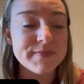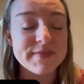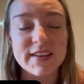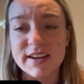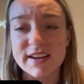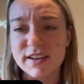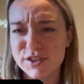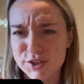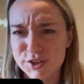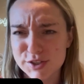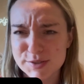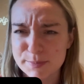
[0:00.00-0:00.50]

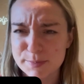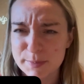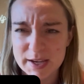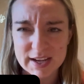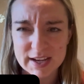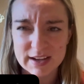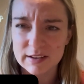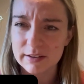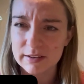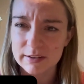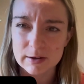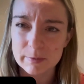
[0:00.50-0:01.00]
and just
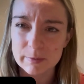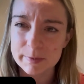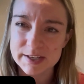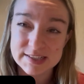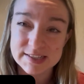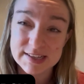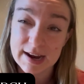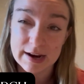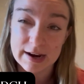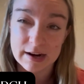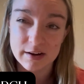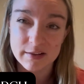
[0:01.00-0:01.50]
being a little bit
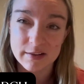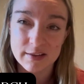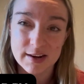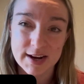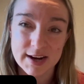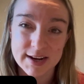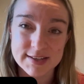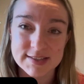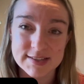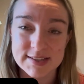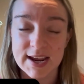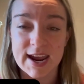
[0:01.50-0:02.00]
tired the
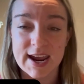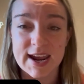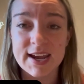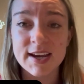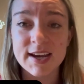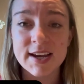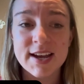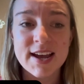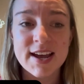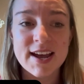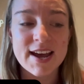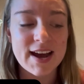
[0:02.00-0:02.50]
next
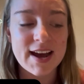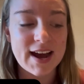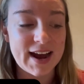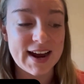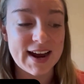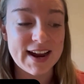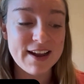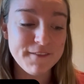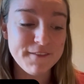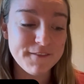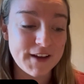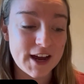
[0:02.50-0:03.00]
day.
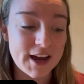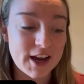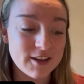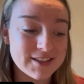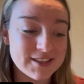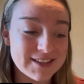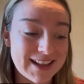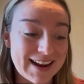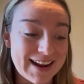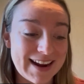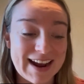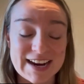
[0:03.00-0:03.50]
I have
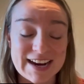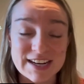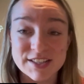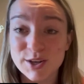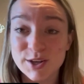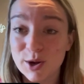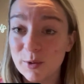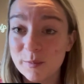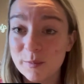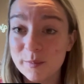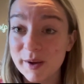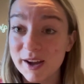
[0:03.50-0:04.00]
found that I
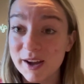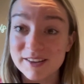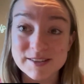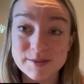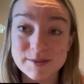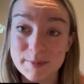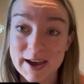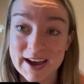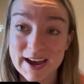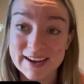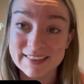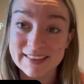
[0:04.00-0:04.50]
don't bounce
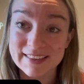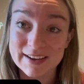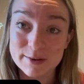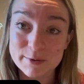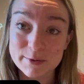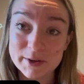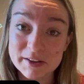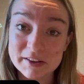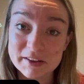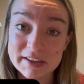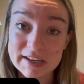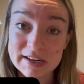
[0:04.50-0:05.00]
back that
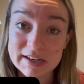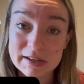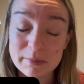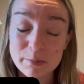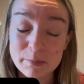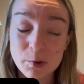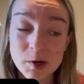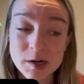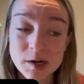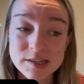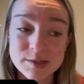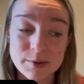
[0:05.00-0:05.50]
quickly
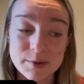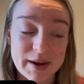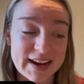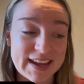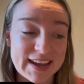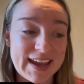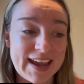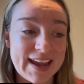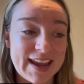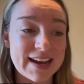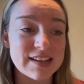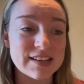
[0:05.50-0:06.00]
anymore, so I
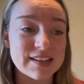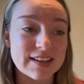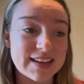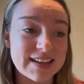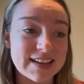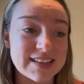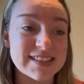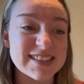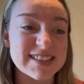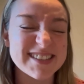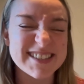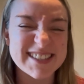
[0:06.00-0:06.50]
can't
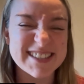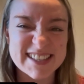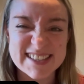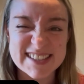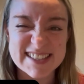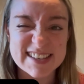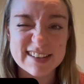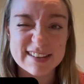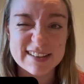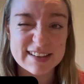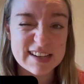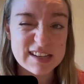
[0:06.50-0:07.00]

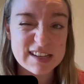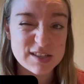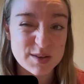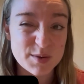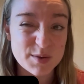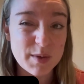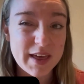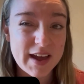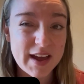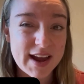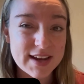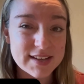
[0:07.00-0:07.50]
consistently
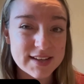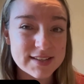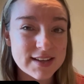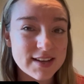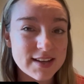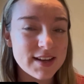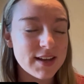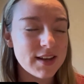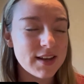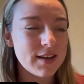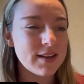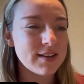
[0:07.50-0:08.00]
do that
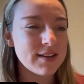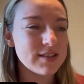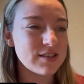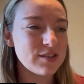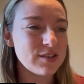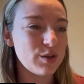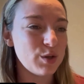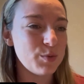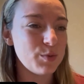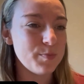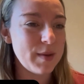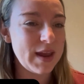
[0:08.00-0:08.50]

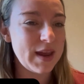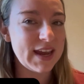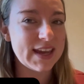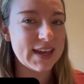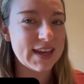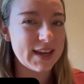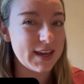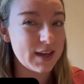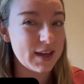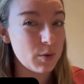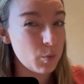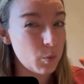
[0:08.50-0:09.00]
to make
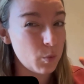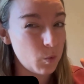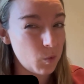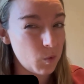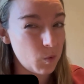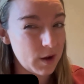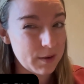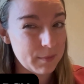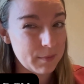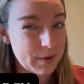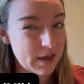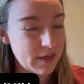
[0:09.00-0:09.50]
it in
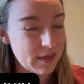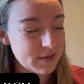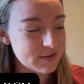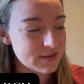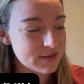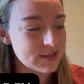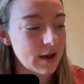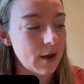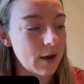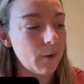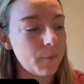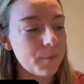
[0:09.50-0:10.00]
1 month.
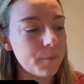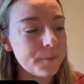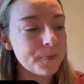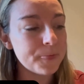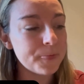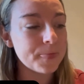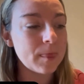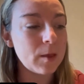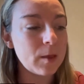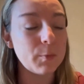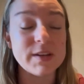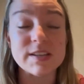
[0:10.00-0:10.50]
So
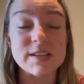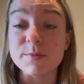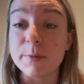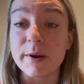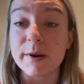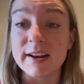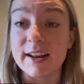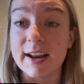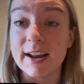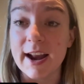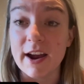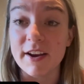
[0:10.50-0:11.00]
we
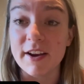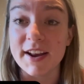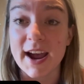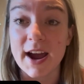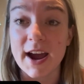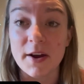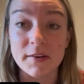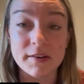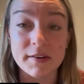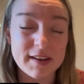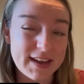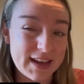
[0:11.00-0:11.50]
spread it out
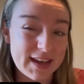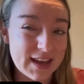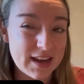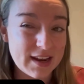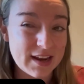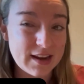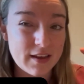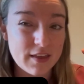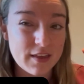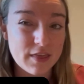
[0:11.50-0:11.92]
now in